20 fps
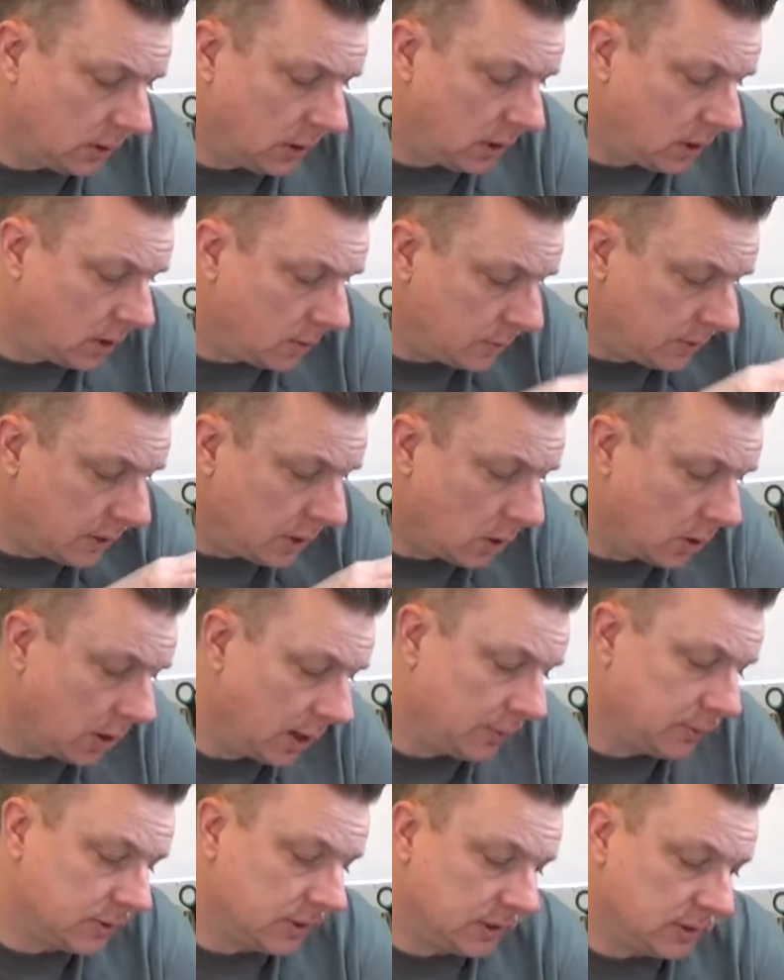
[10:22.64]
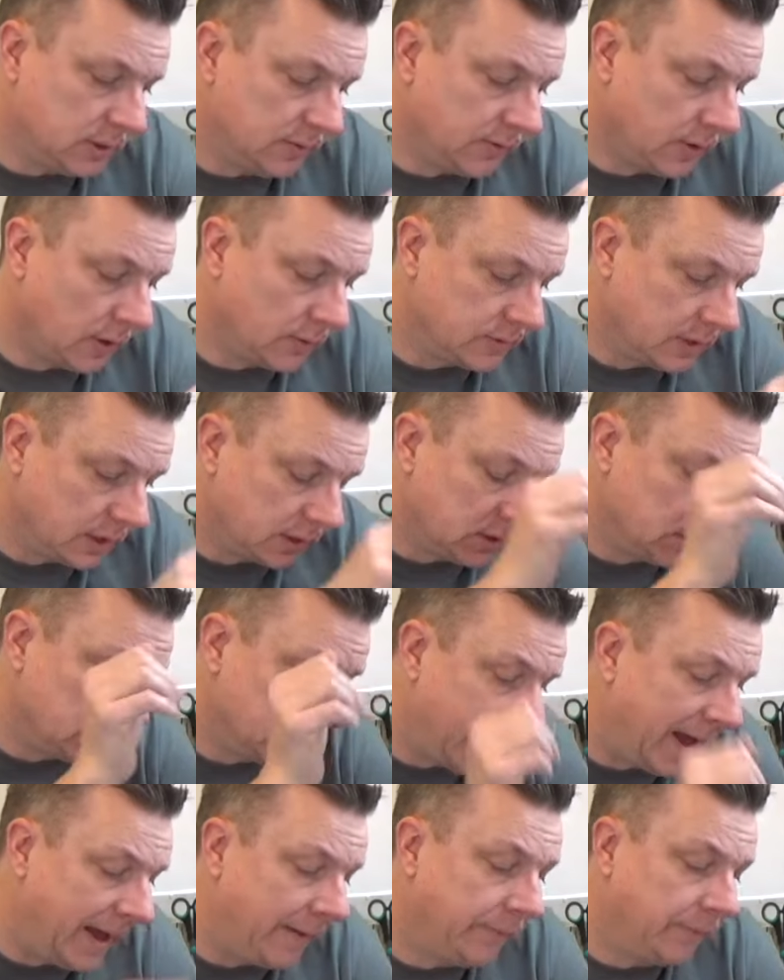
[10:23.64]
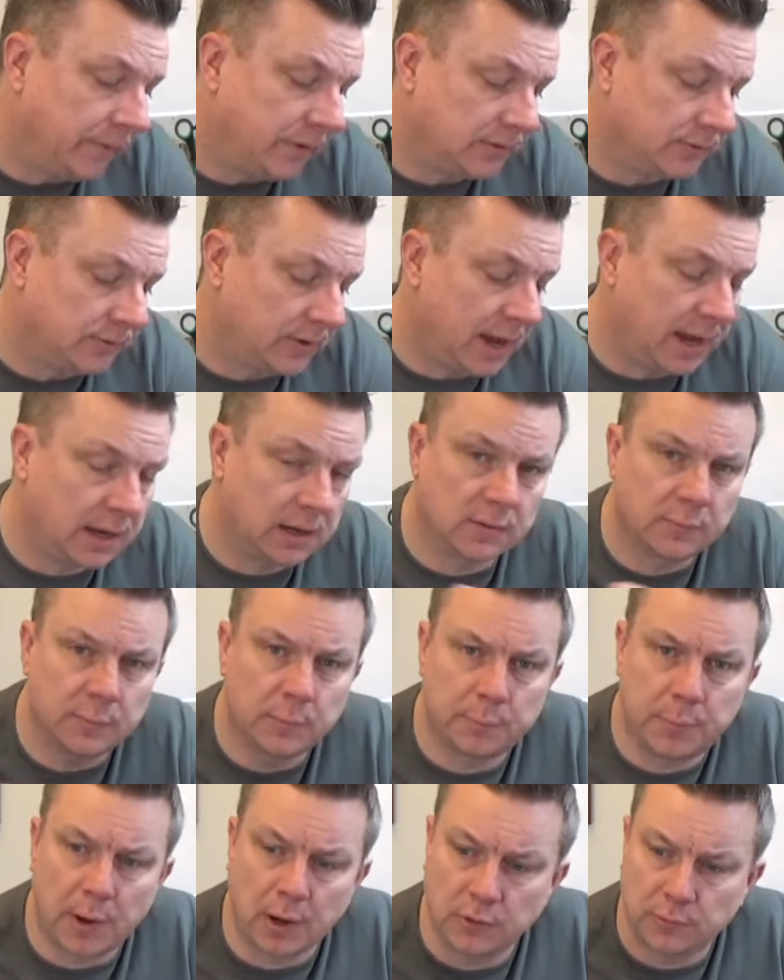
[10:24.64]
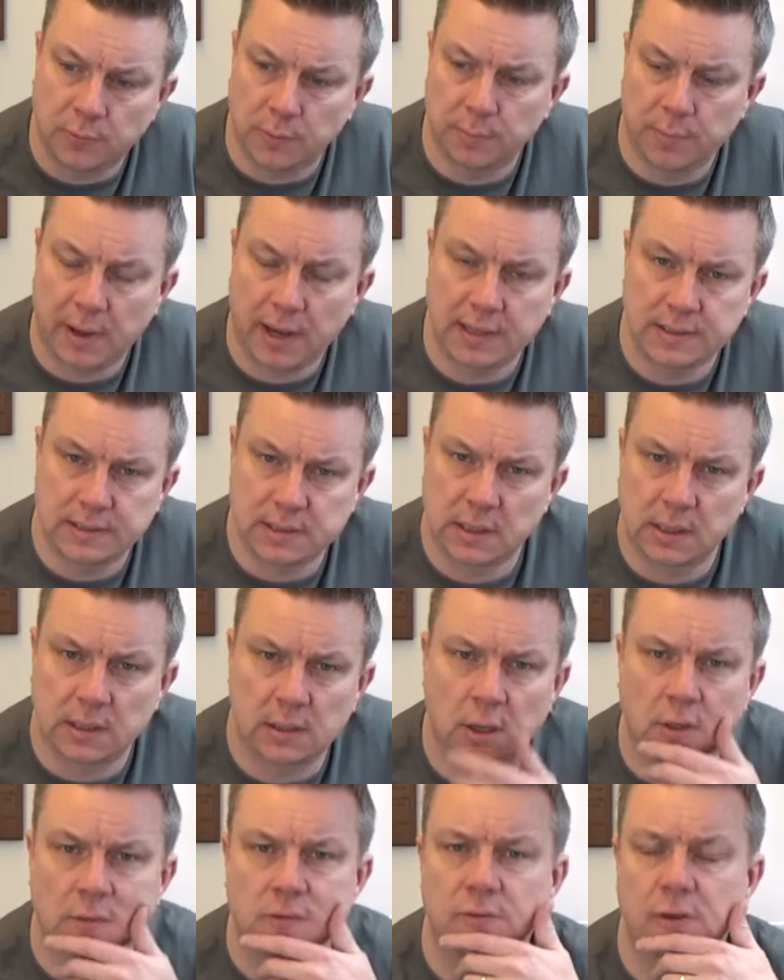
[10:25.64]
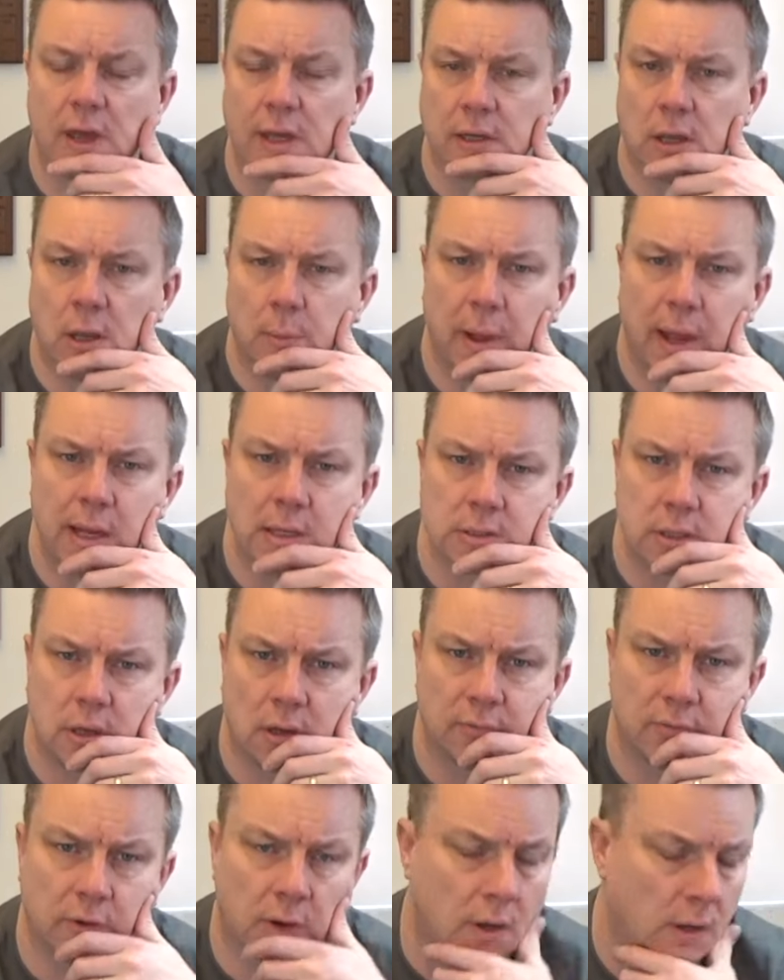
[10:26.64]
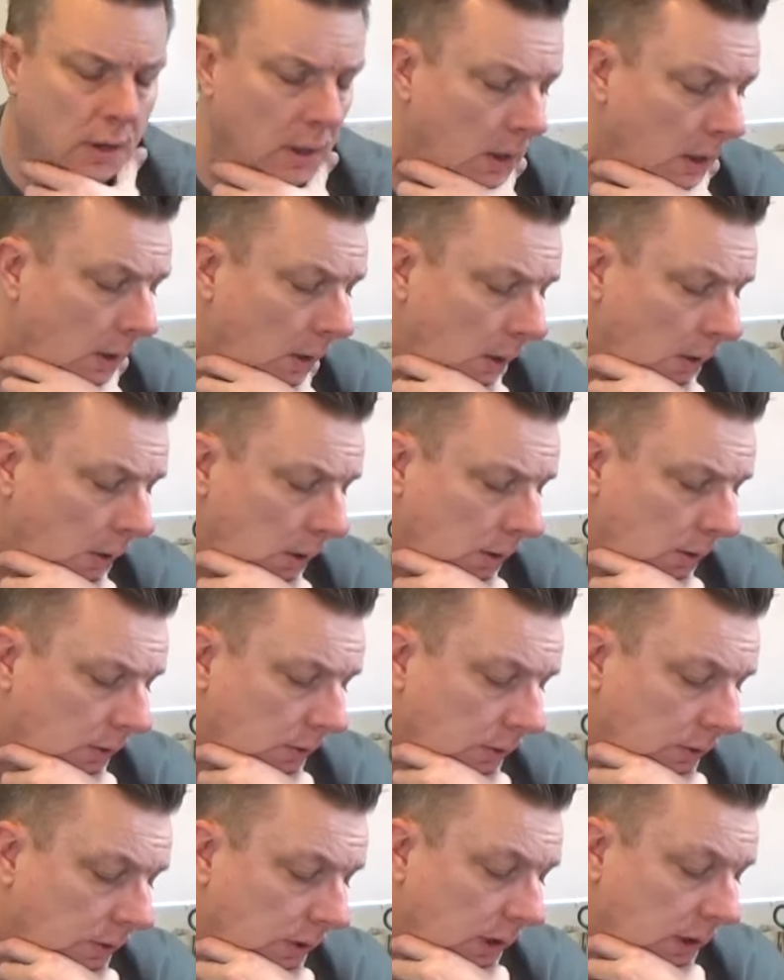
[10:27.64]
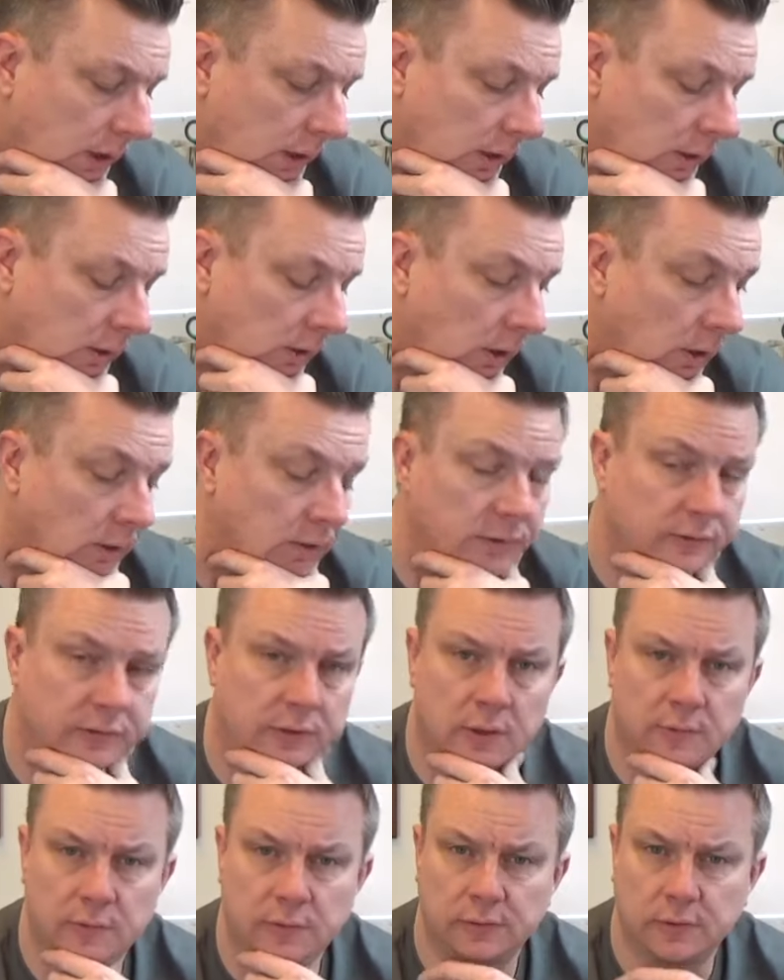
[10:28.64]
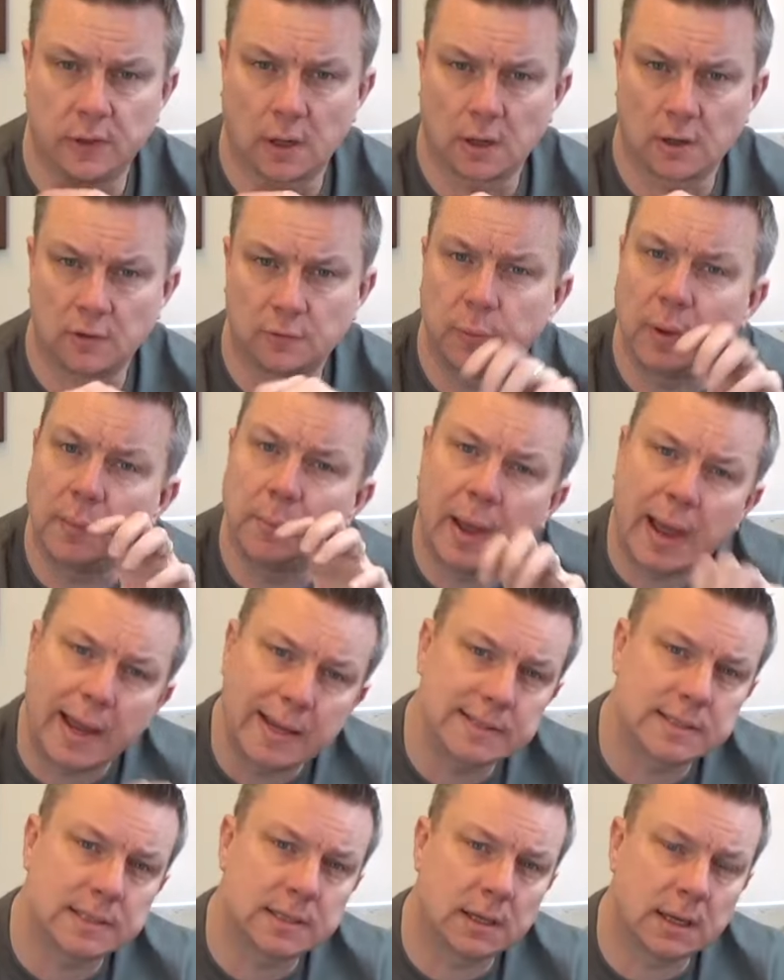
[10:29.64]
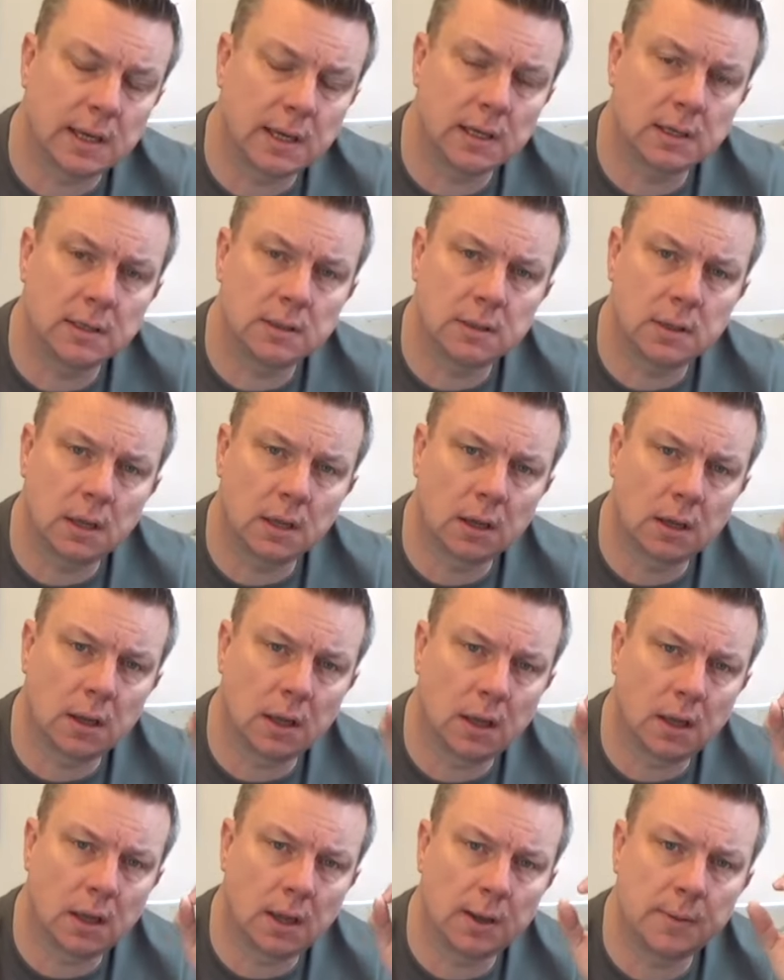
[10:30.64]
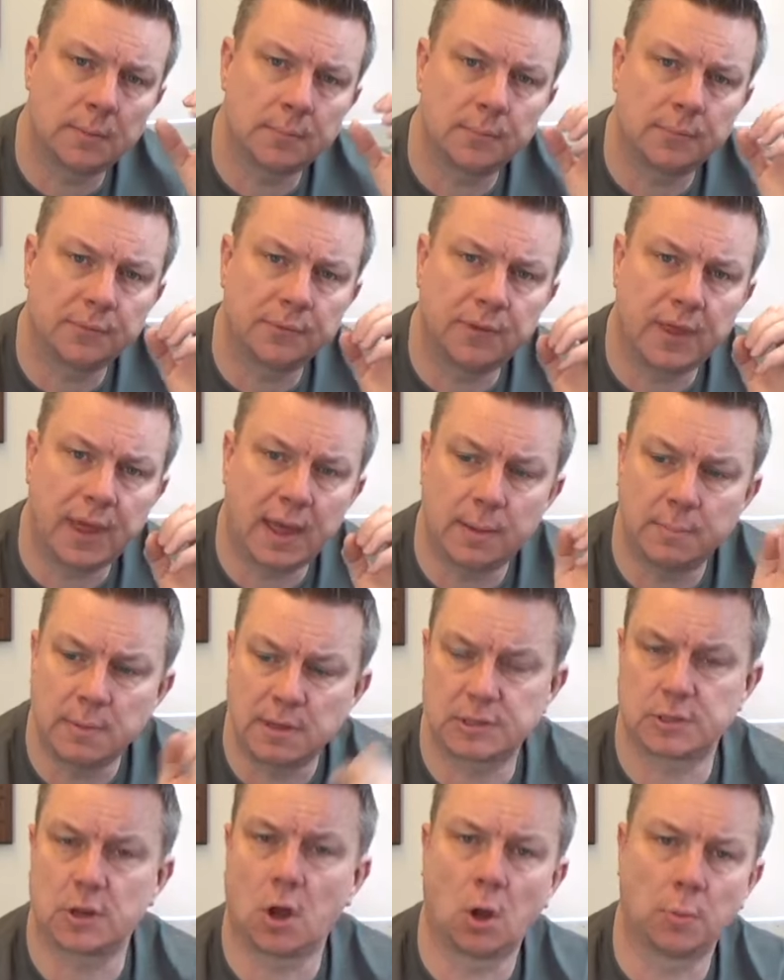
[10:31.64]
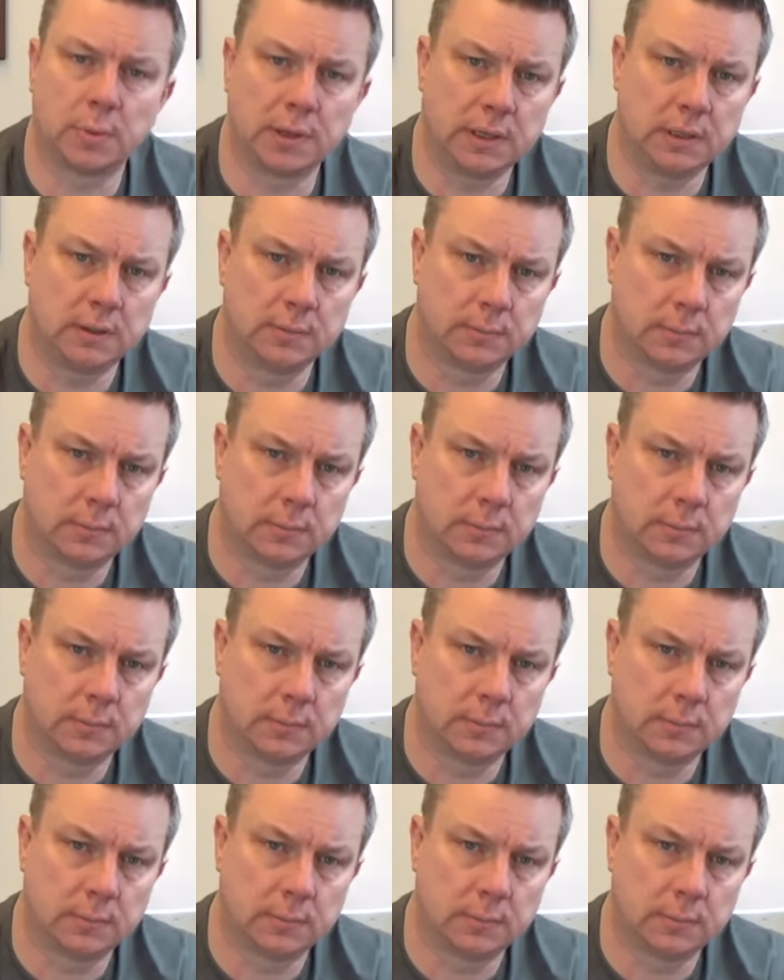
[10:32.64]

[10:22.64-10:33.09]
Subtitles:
the RLM65 sections and this tank, have both been painted in Gunsanyo paint so far. The undersurface colour has been painted in their Mr. Hobby